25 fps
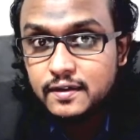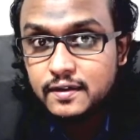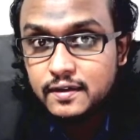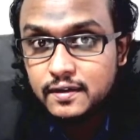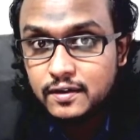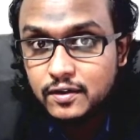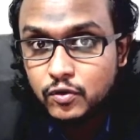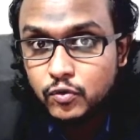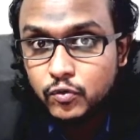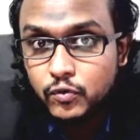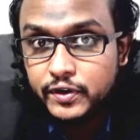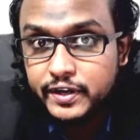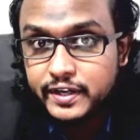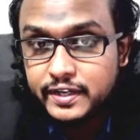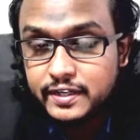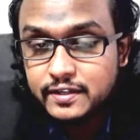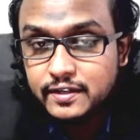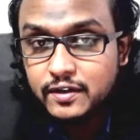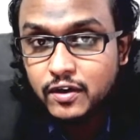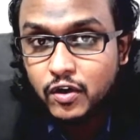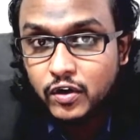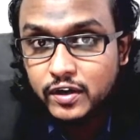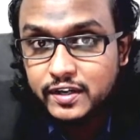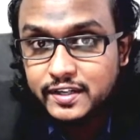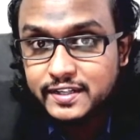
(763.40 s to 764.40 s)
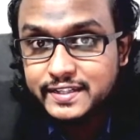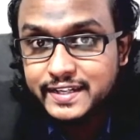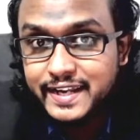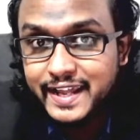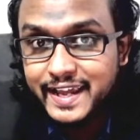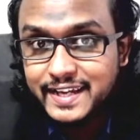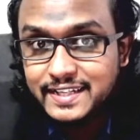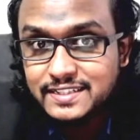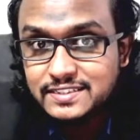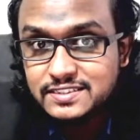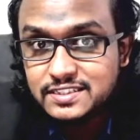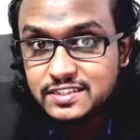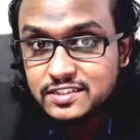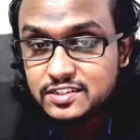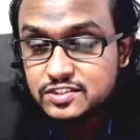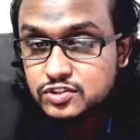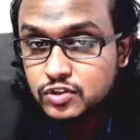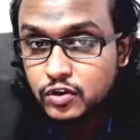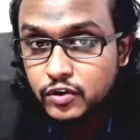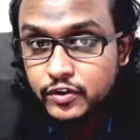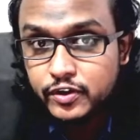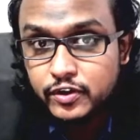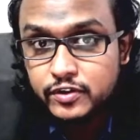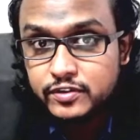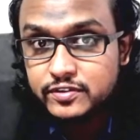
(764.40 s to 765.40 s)
going on a dangerous, or
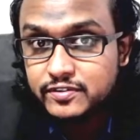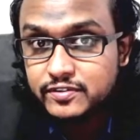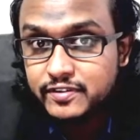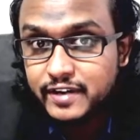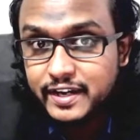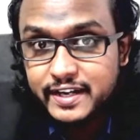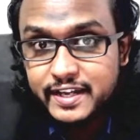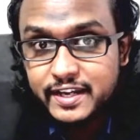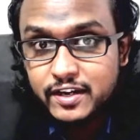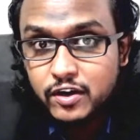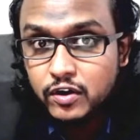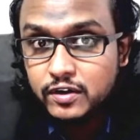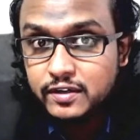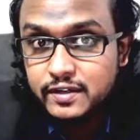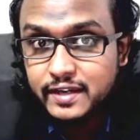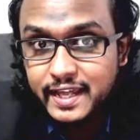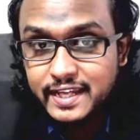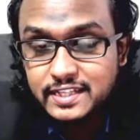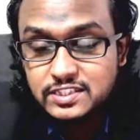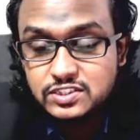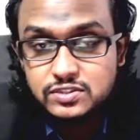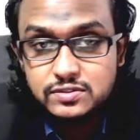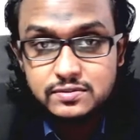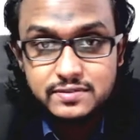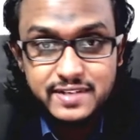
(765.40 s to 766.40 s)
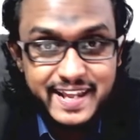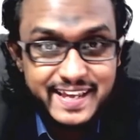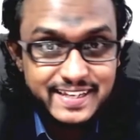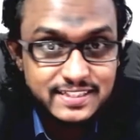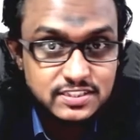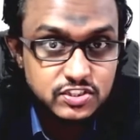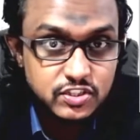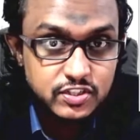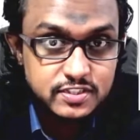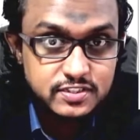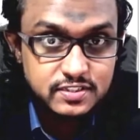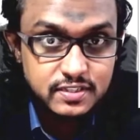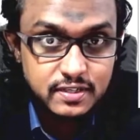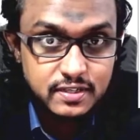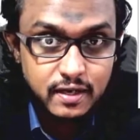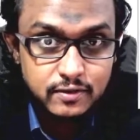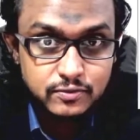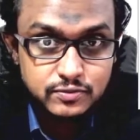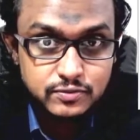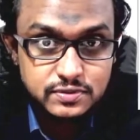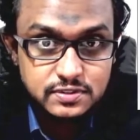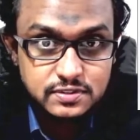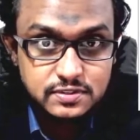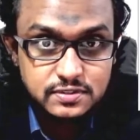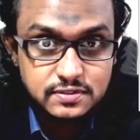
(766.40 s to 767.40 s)
you're treading on dangerous
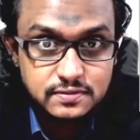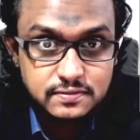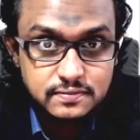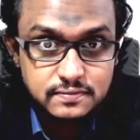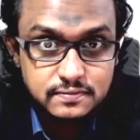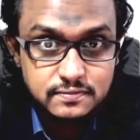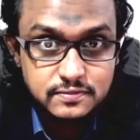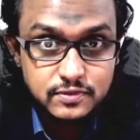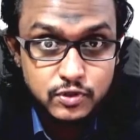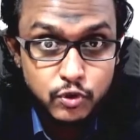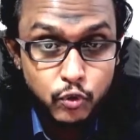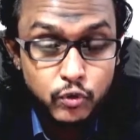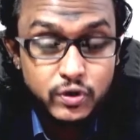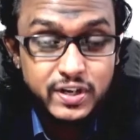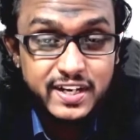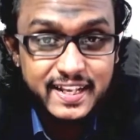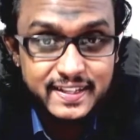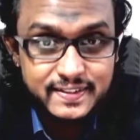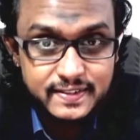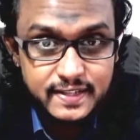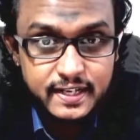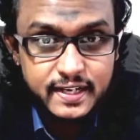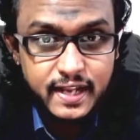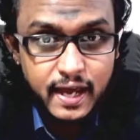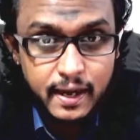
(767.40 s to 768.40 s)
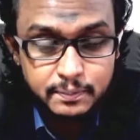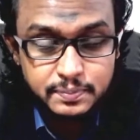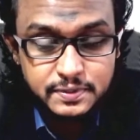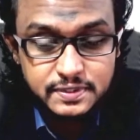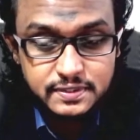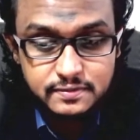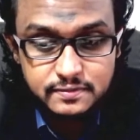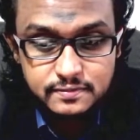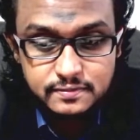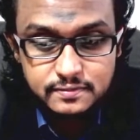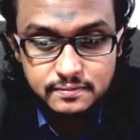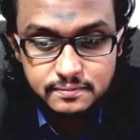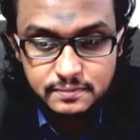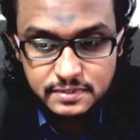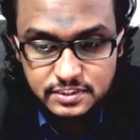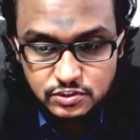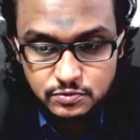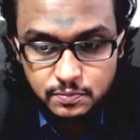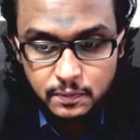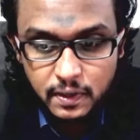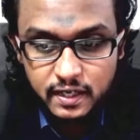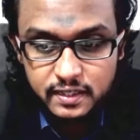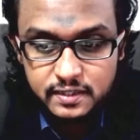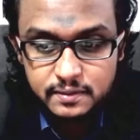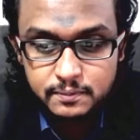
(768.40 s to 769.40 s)
grounds. Don't let that happen. Be
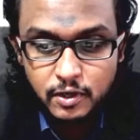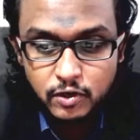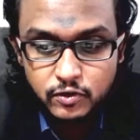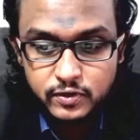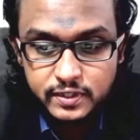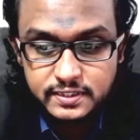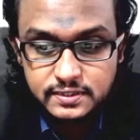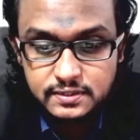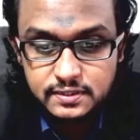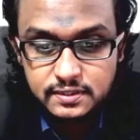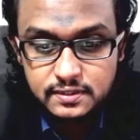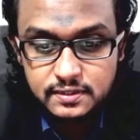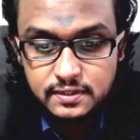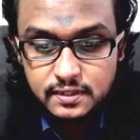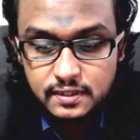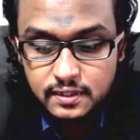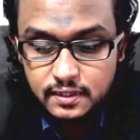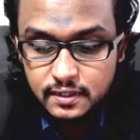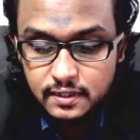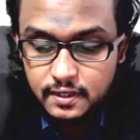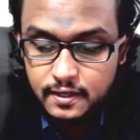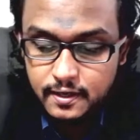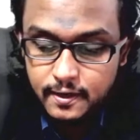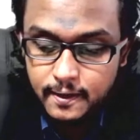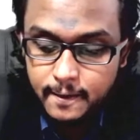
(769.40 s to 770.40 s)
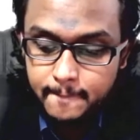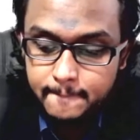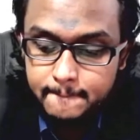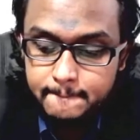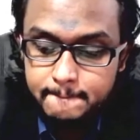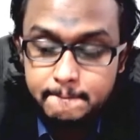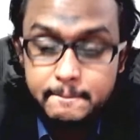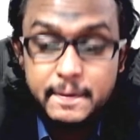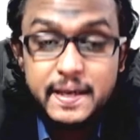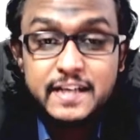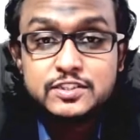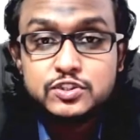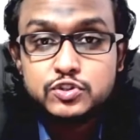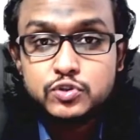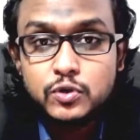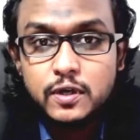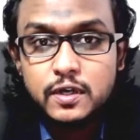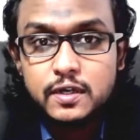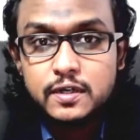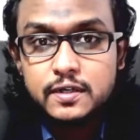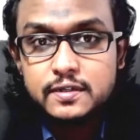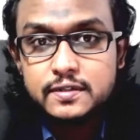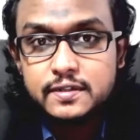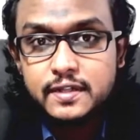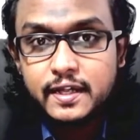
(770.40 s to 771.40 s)
smart about it. Make sure
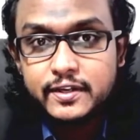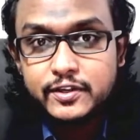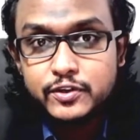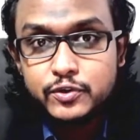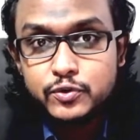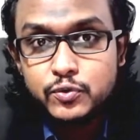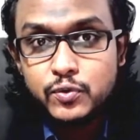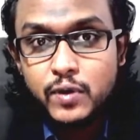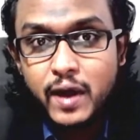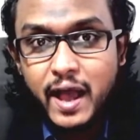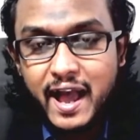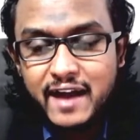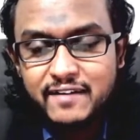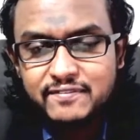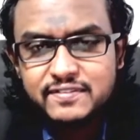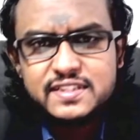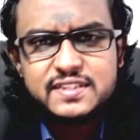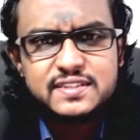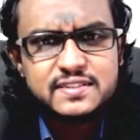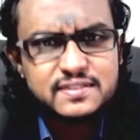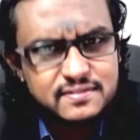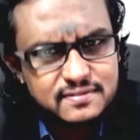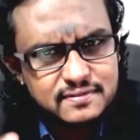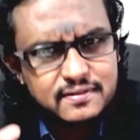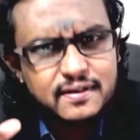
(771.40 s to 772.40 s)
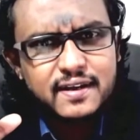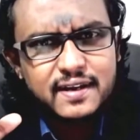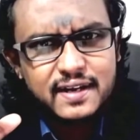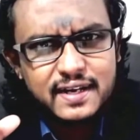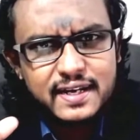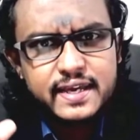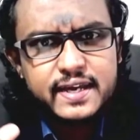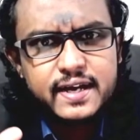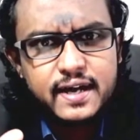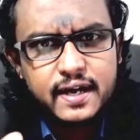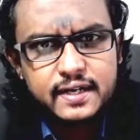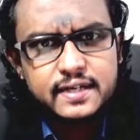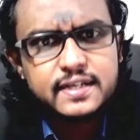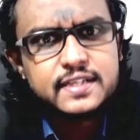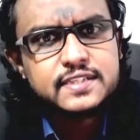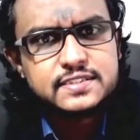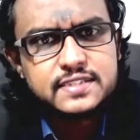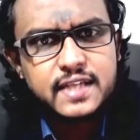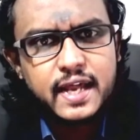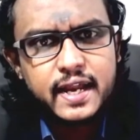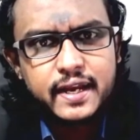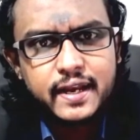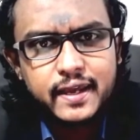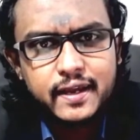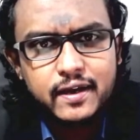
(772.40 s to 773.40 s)
that you have a clear
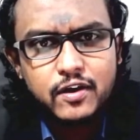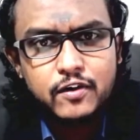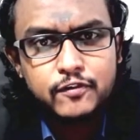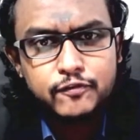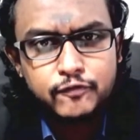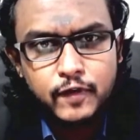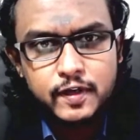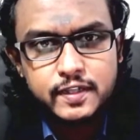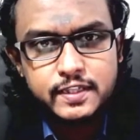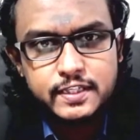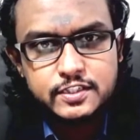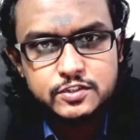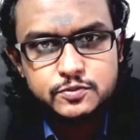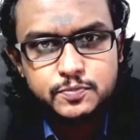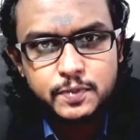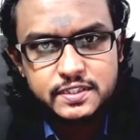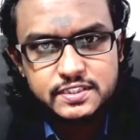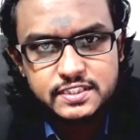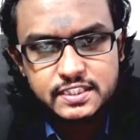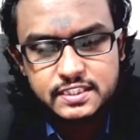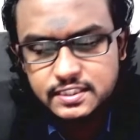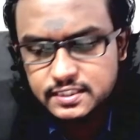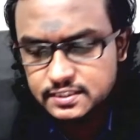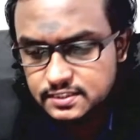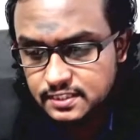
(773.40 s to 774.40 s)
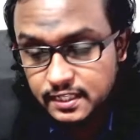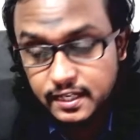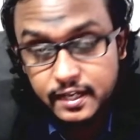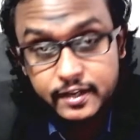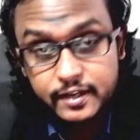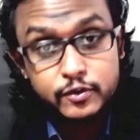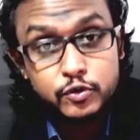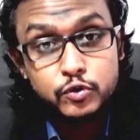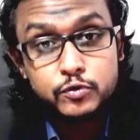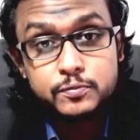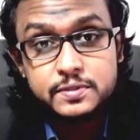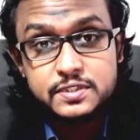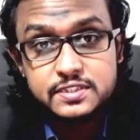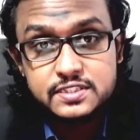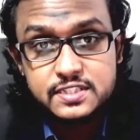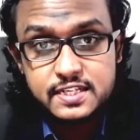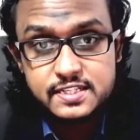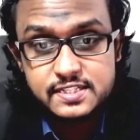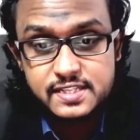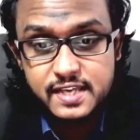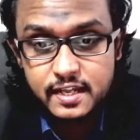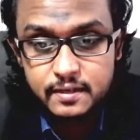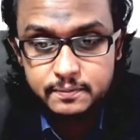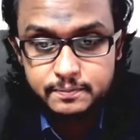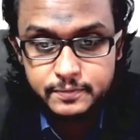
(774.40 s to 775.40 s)
understanding of what this project is, and I hope this has
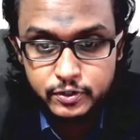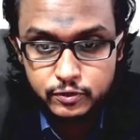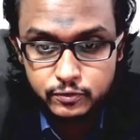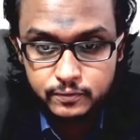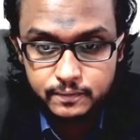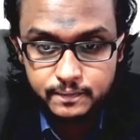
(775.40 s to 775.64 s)
helped you.